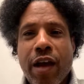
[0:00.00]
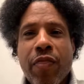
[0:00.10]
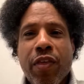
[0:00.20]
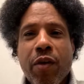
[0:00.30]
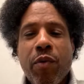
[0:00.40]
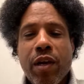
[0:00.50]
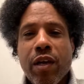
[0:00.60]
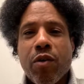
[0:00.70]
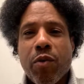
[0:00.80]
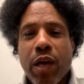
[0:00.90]
I think we
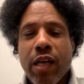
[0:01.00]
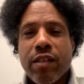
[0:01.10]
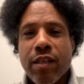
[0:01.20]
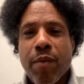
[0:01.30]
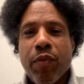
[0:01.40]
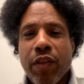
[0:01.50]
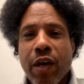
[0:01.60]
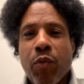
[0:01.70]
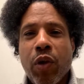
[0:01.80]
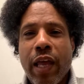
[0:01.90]
can create something
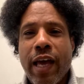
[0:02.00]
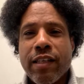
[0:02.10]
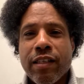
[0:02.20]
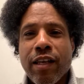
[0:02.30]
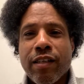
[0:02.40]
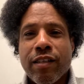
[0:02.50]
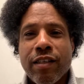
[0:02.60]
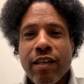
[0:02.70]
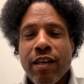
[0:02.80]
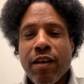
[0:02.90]
that will last us,
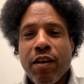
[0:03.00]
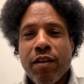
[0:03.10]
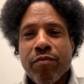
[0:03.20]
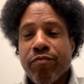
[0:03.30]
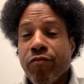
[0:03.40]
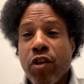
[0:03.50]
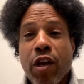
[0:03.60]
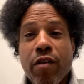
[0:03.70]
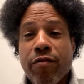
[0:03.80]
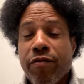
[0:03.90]

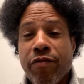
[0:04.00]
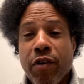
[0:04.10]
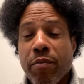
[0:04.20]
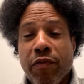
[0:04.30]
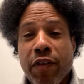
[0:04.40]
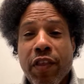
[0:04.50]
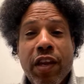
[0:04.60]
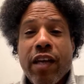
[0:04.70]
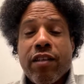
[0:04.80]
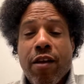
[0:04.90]
for the
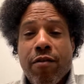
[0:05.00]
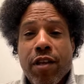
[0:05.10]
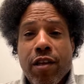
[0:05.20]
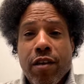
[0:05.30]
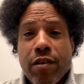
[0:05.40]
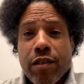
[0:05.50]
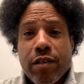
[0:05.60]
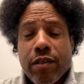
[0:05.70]
next 100 years,